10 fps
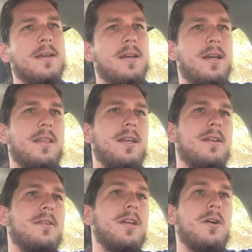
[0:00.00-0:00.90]
And
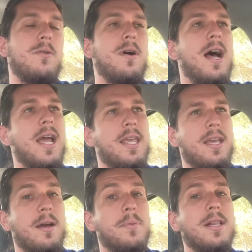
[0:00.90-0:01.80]
then, you know,
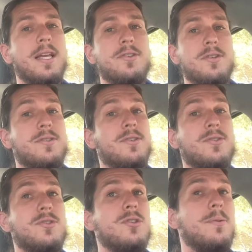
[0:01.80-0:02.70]
hiking up glaciers is
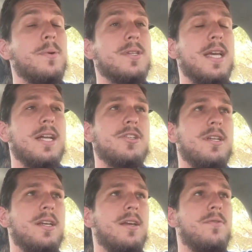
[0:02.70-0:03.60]
super
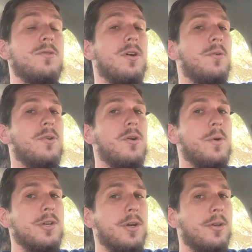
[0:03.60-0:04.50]
sketchy if you don't know
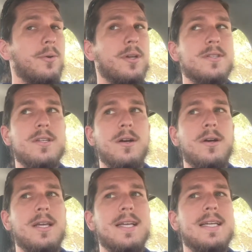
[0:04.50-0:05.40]
what you're doing. So
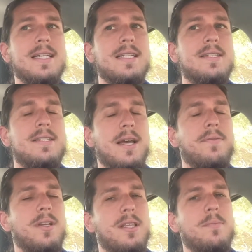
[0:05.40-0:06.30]

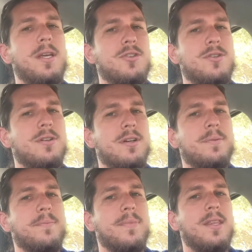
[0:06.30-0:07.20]
definitely make sure
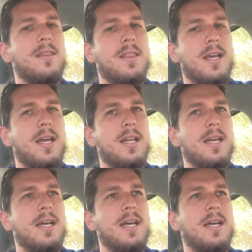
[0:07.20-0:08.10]

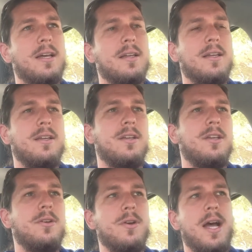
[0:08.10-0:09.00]
that, you
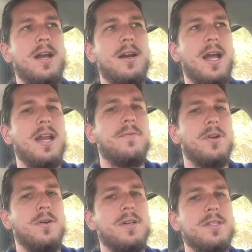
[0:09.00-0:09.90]
know, you hire a guide if you're
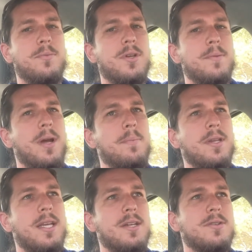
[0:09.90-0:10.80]
going somewhere that might be
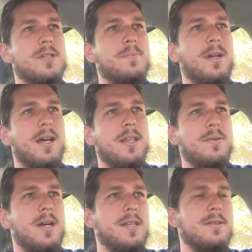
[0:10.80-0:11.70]
dangerous, but
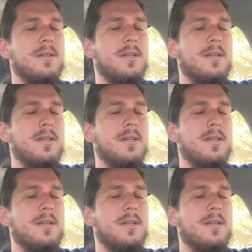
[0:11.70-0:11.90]
otherwise